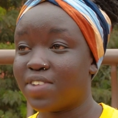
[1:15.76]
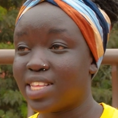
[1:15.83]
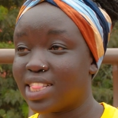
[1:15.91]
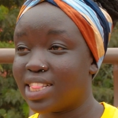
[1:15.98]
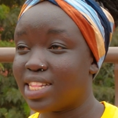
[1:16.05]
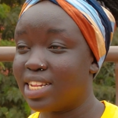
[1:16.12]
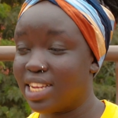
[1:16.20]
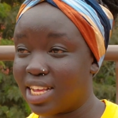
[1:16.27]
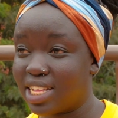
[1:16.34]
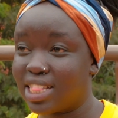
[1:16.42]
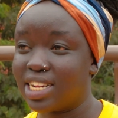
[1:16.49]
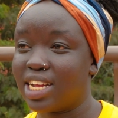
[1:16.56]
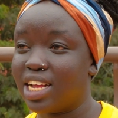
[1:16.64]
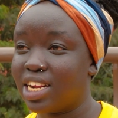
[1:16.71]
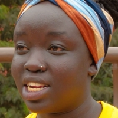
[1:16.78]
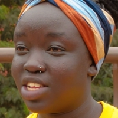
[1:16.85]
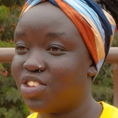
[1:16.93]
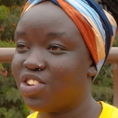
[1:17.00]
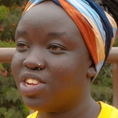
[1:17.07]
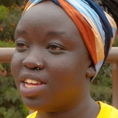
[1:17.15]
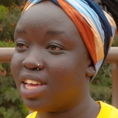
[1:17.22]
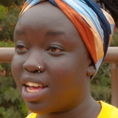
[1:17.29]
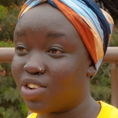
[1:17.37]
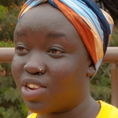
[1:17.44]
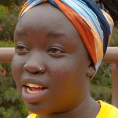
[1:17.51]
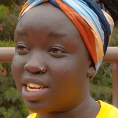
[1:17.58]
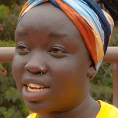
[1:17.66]
first day that I reached here
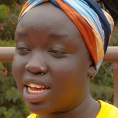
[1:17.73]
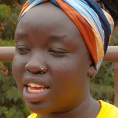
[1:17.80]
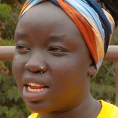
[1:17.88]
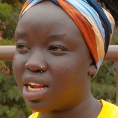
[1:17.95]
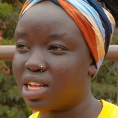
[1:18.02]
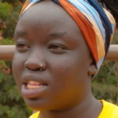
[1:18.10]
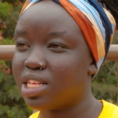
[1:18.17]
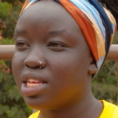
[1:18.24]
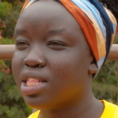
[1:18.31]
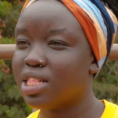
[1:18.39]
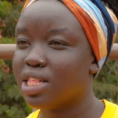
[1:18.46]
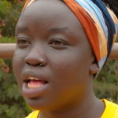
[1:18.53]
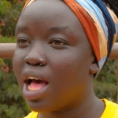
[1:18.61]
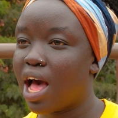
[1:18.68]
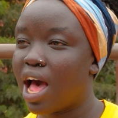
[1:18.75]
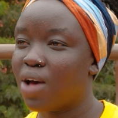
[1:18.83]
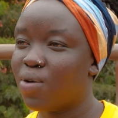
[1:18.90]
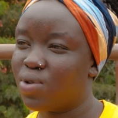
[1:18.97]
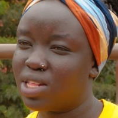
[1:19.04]
at AkiraChix, I